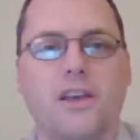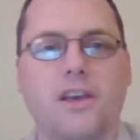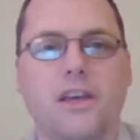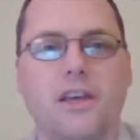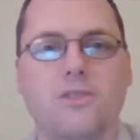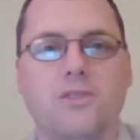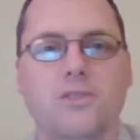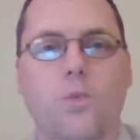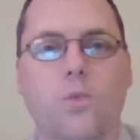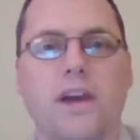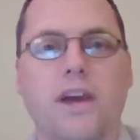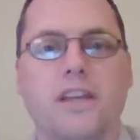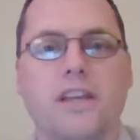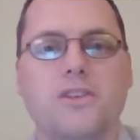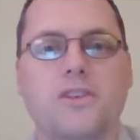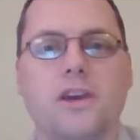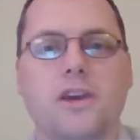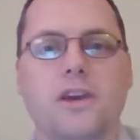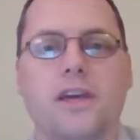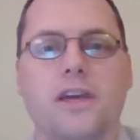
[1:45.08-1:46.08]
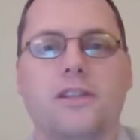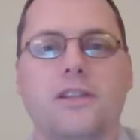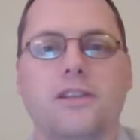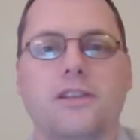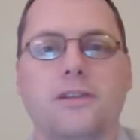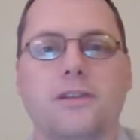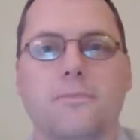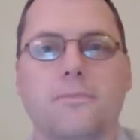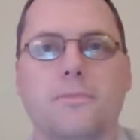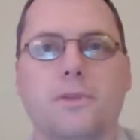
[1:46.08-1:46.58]
as a way to get
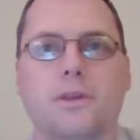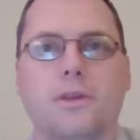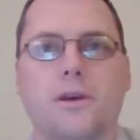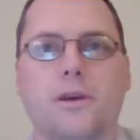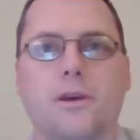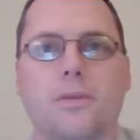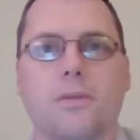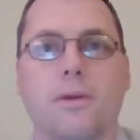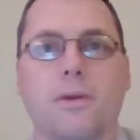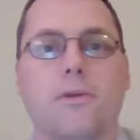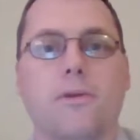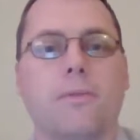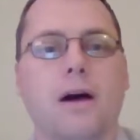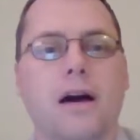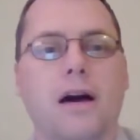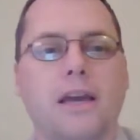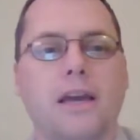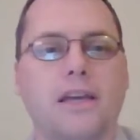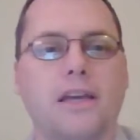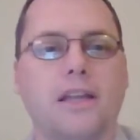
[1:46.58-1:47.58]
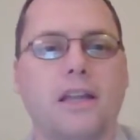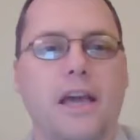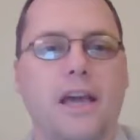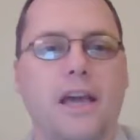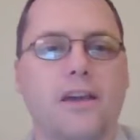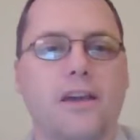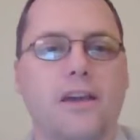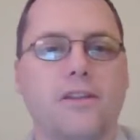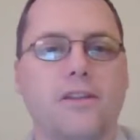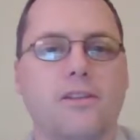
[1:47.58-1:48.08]
a better buy-in
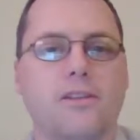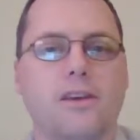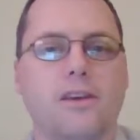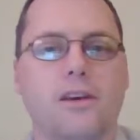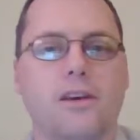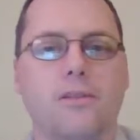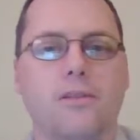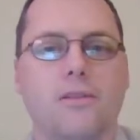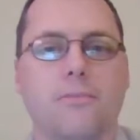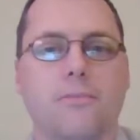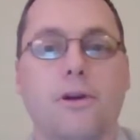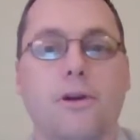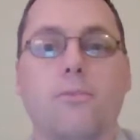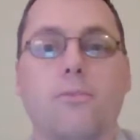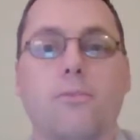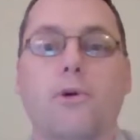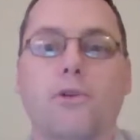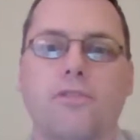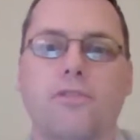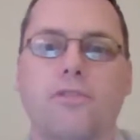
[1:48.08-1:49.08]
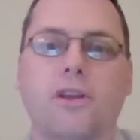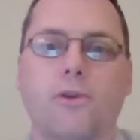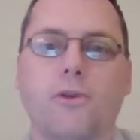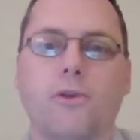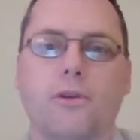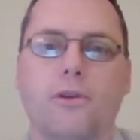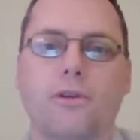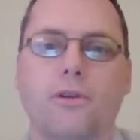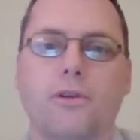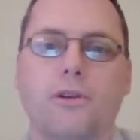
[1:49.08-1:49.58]
and better motivate
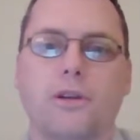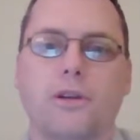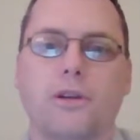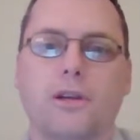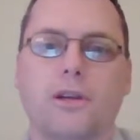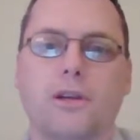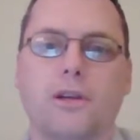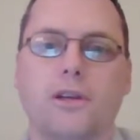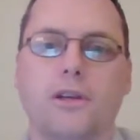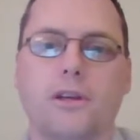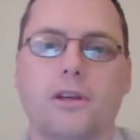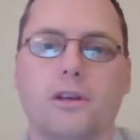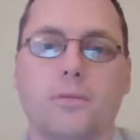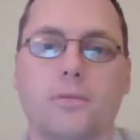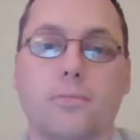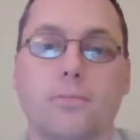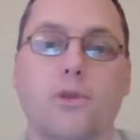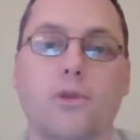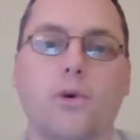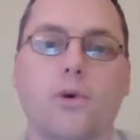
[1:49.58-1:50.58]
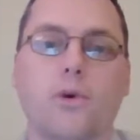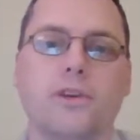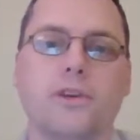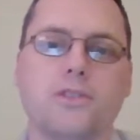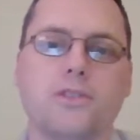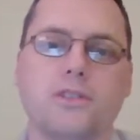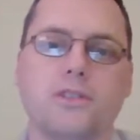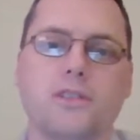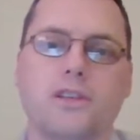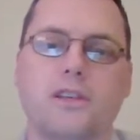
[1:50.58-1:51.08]
her
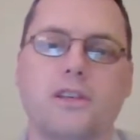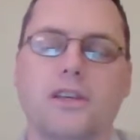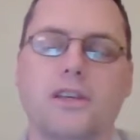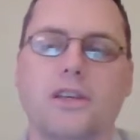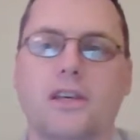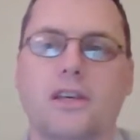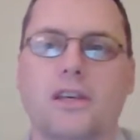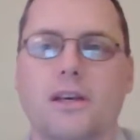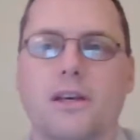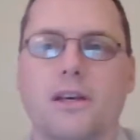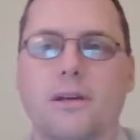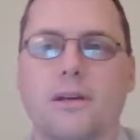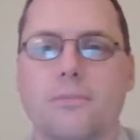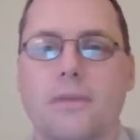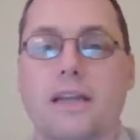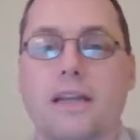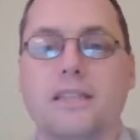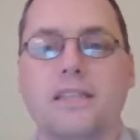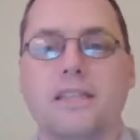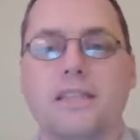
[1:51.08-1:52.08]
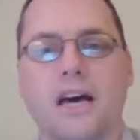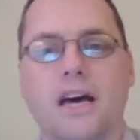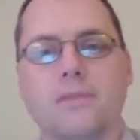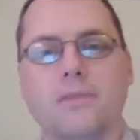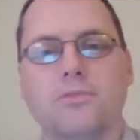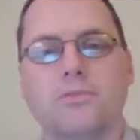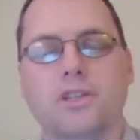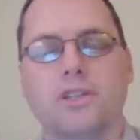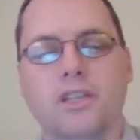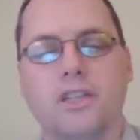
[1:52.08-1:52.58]
employees. At
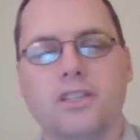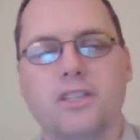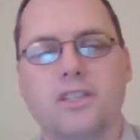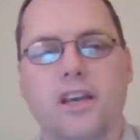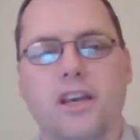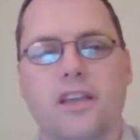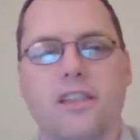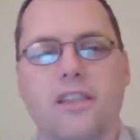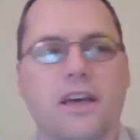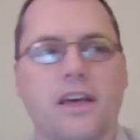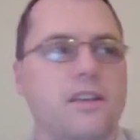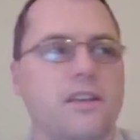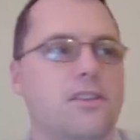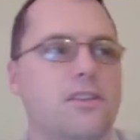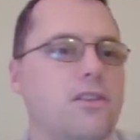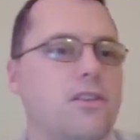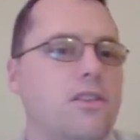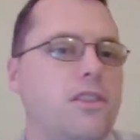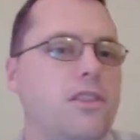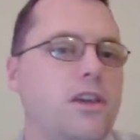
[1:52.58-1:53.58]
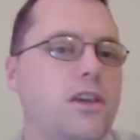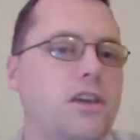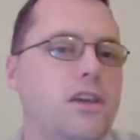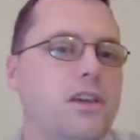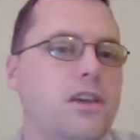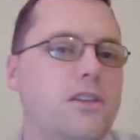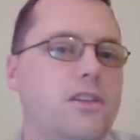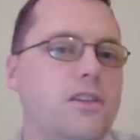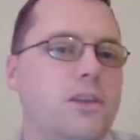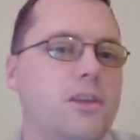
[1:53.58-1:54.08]
times, she did say that
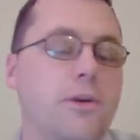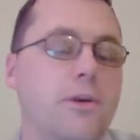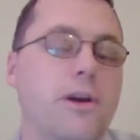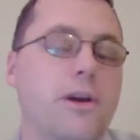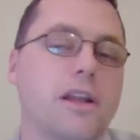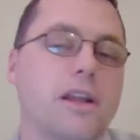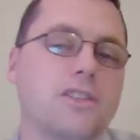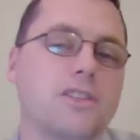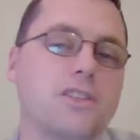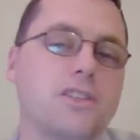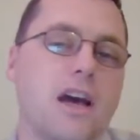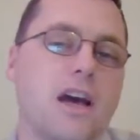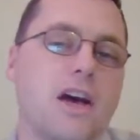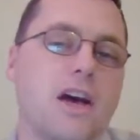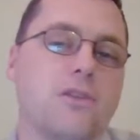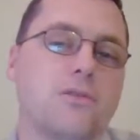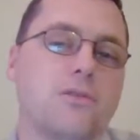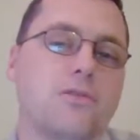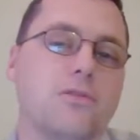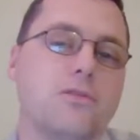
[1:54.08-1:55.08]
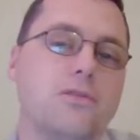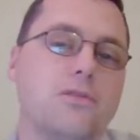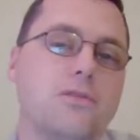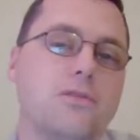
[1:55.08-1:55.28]
the democratic style